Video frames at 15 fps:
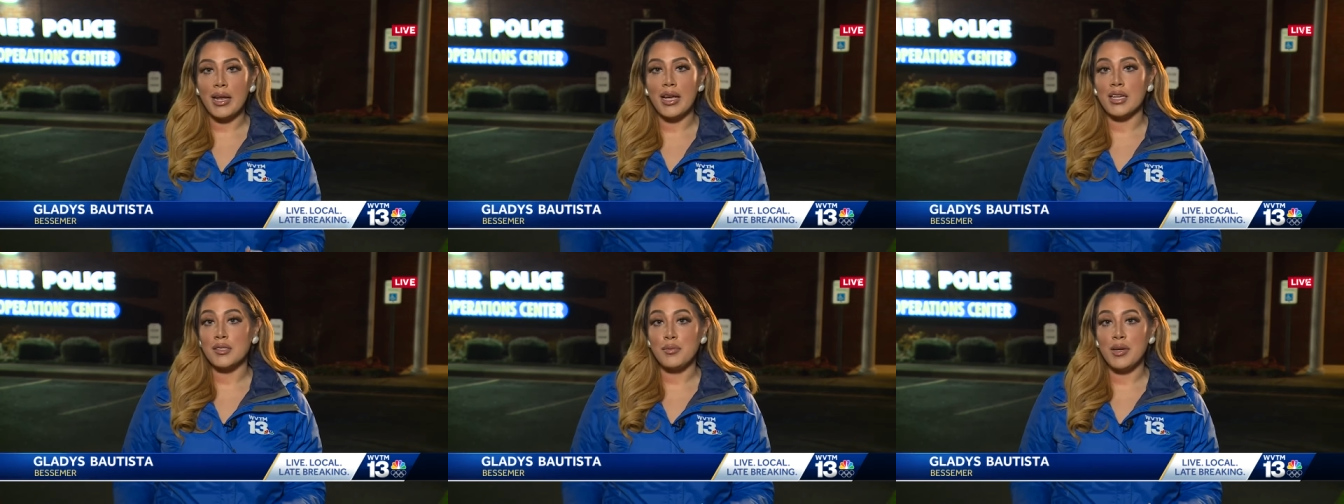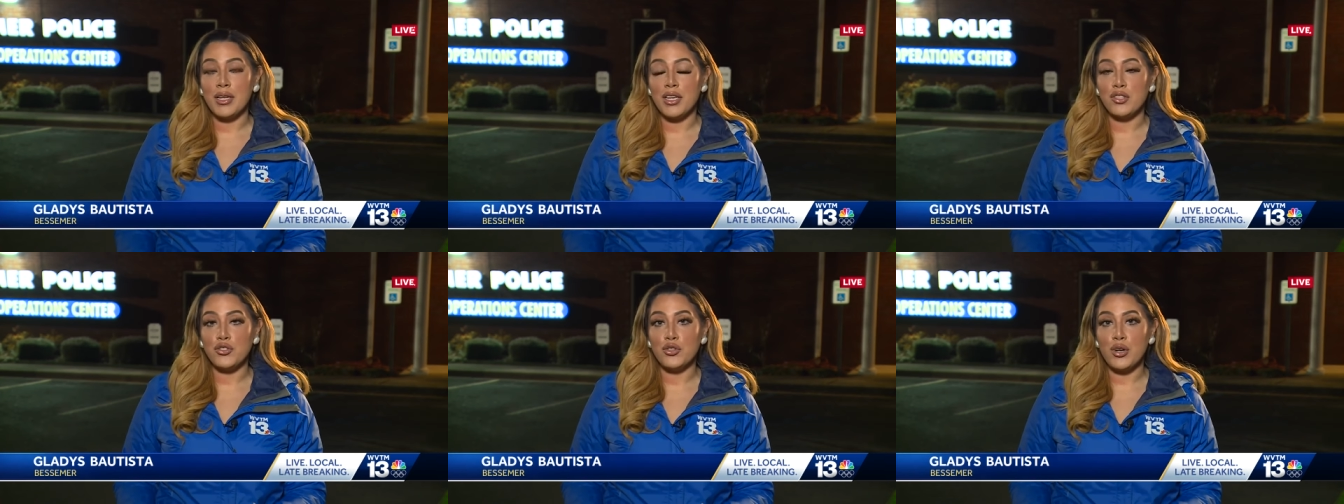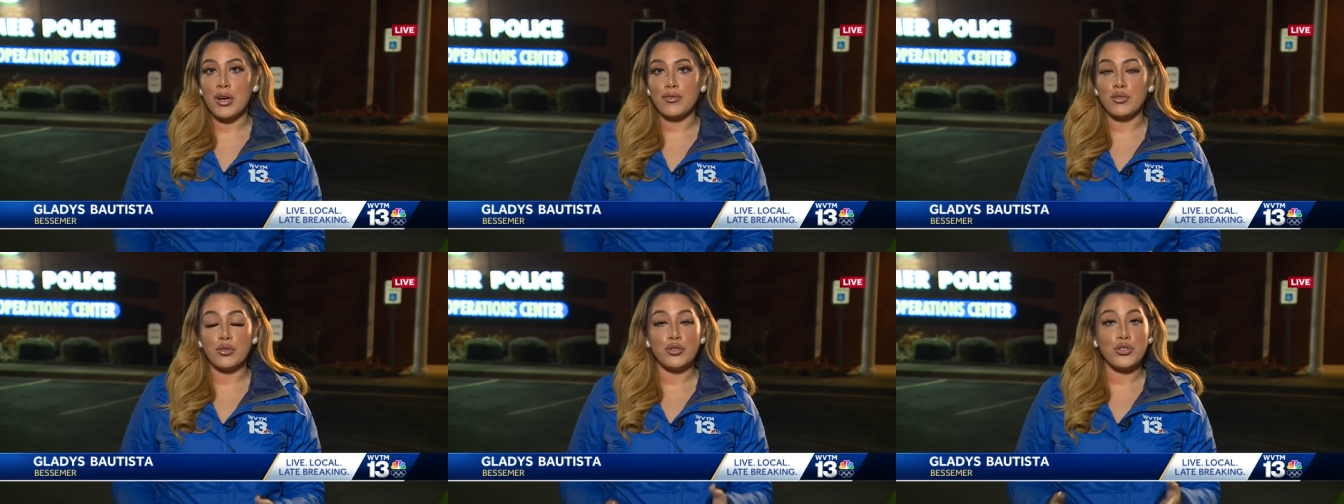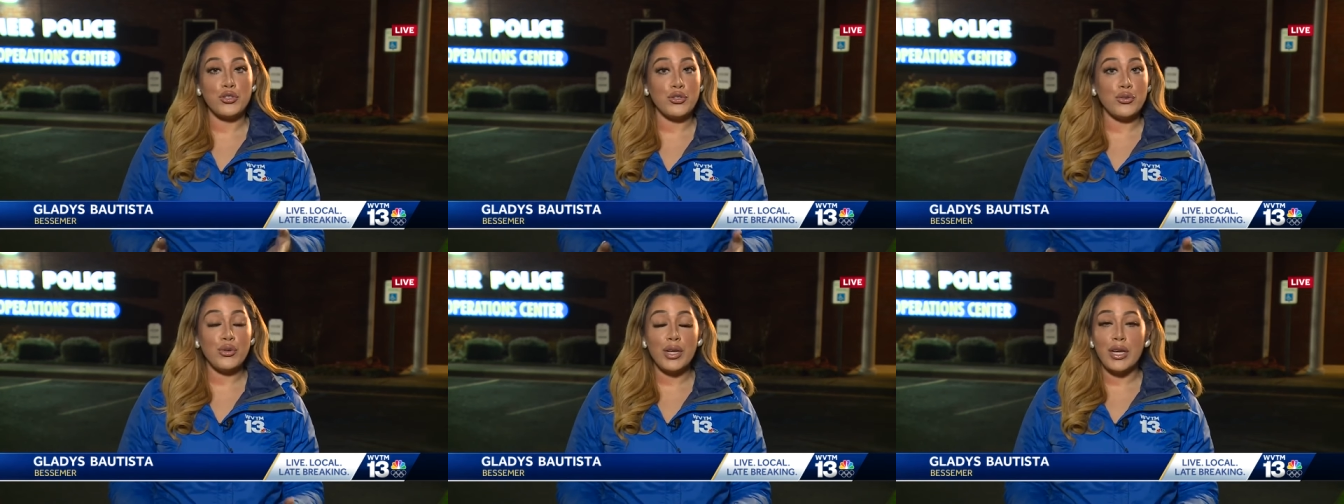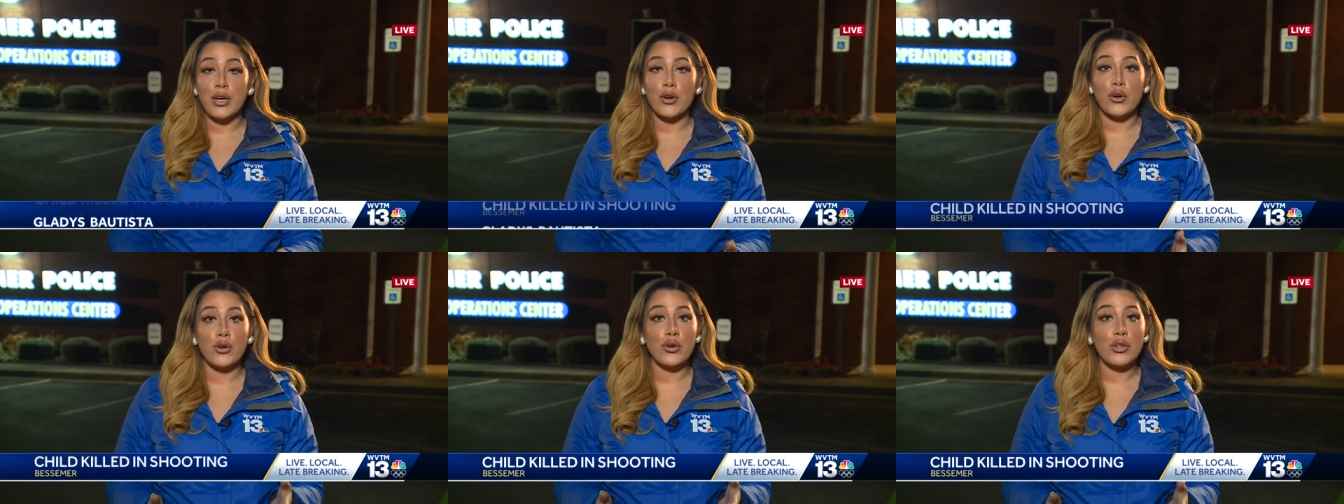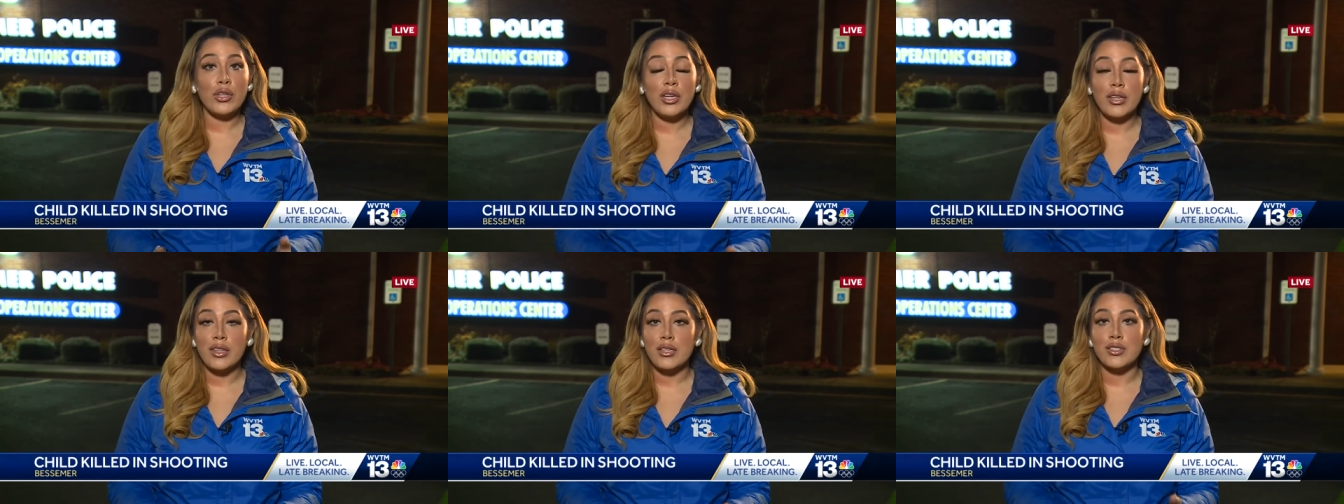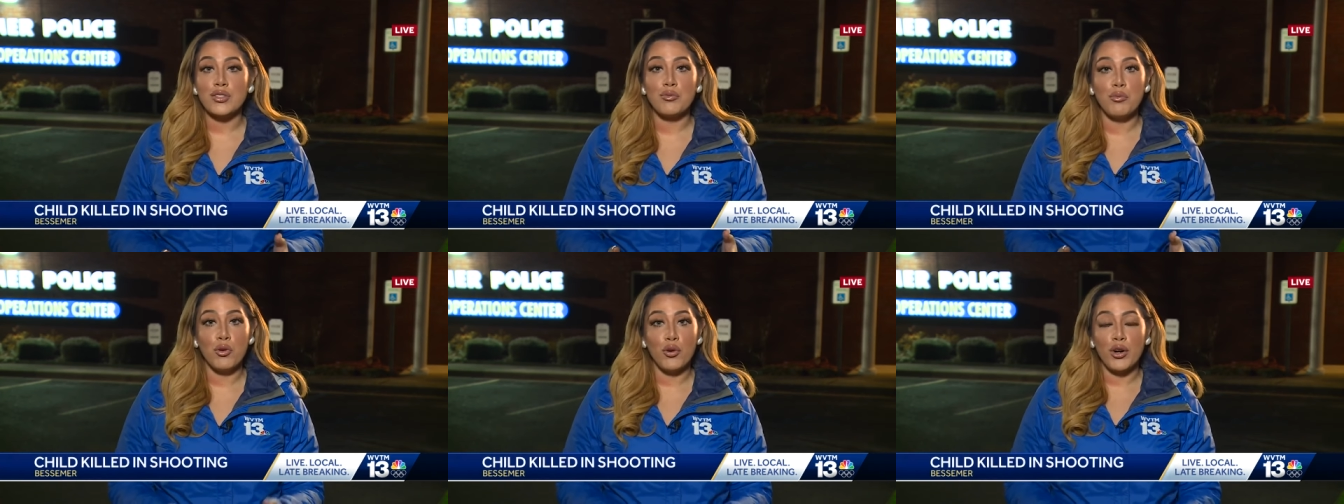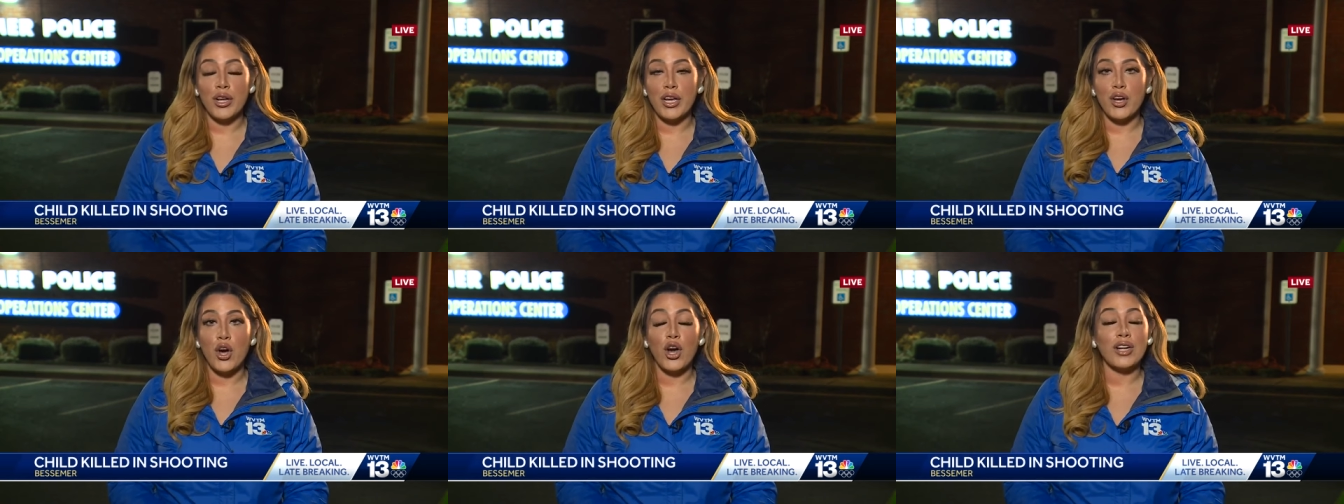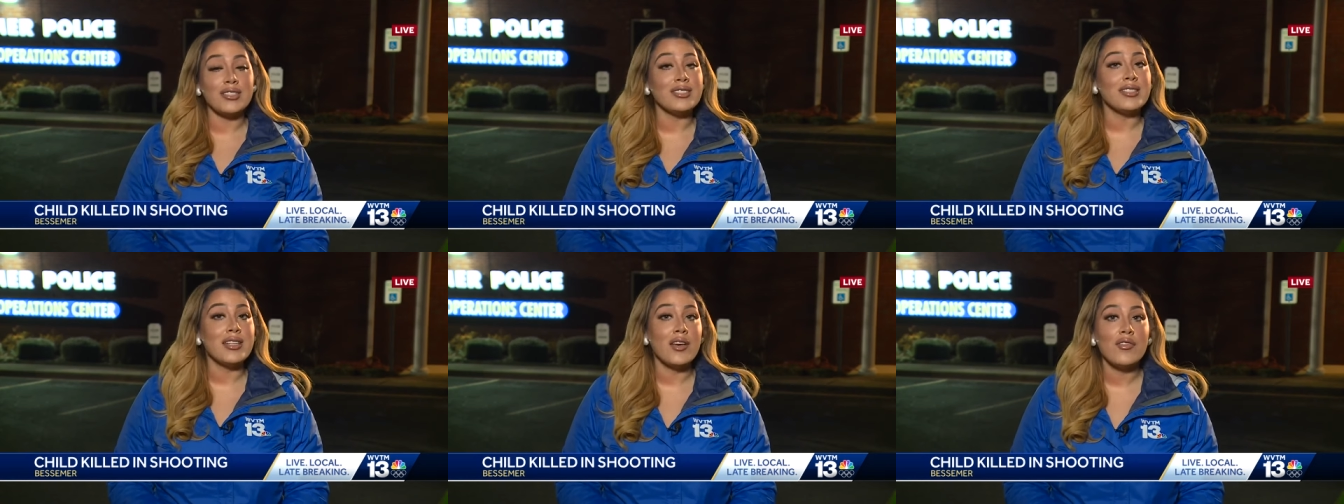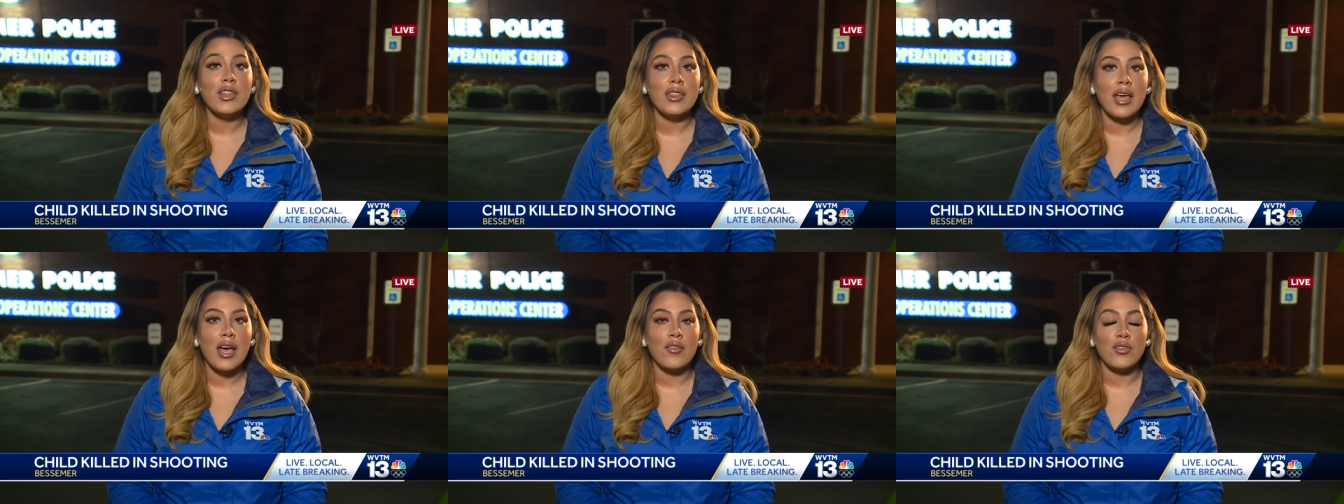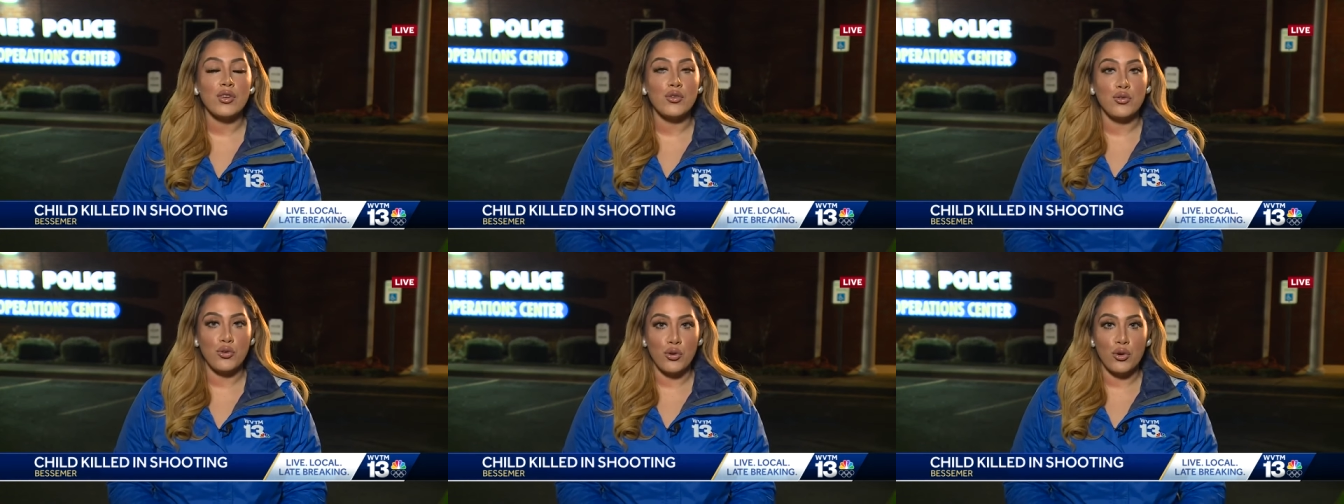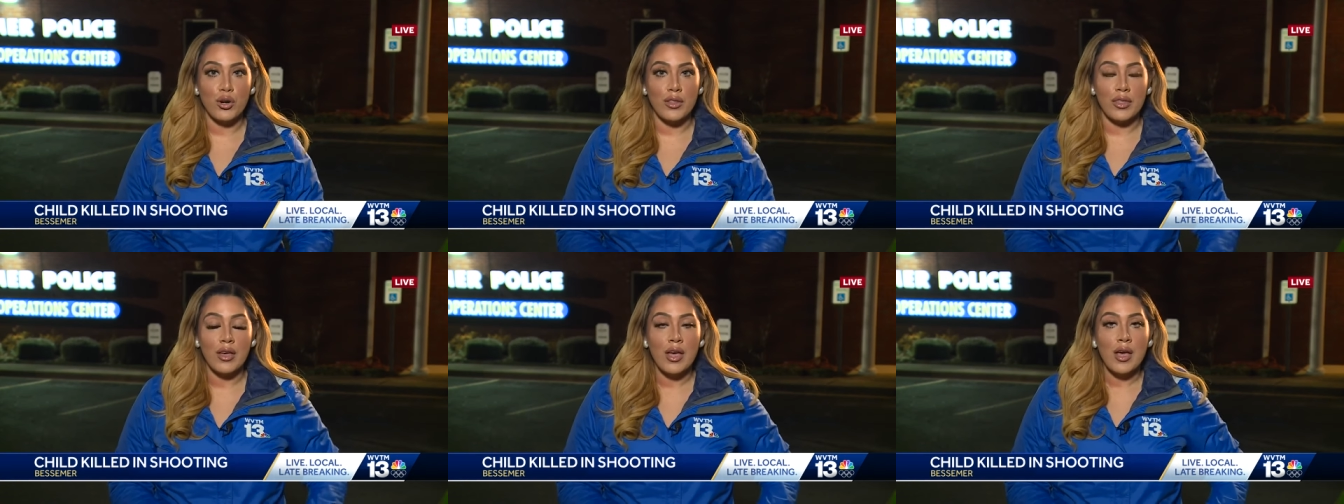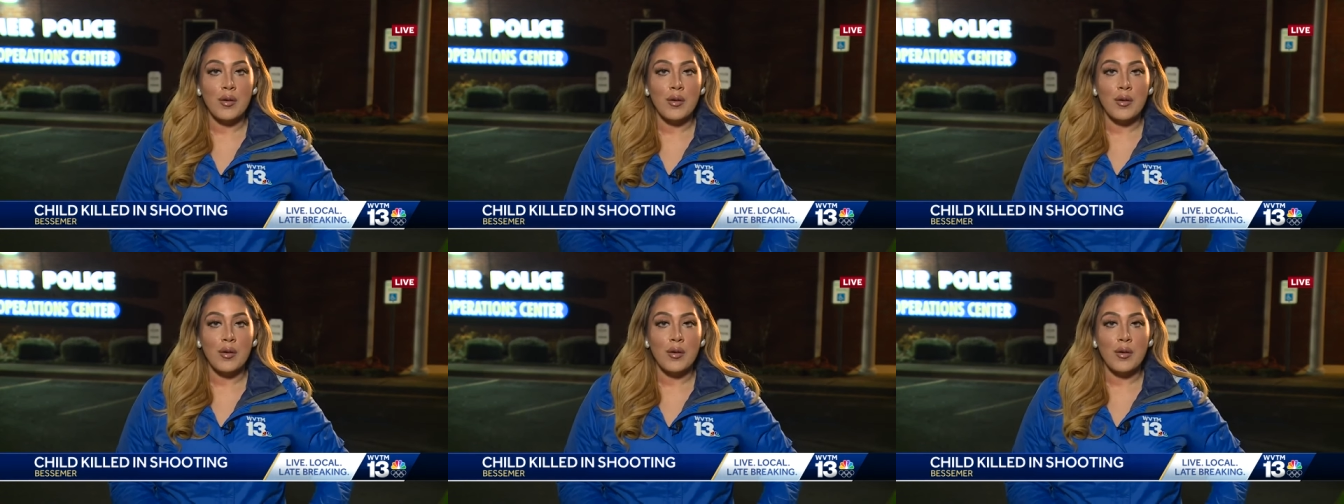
has been injured after a shooting early this morning on 7th Avenue North.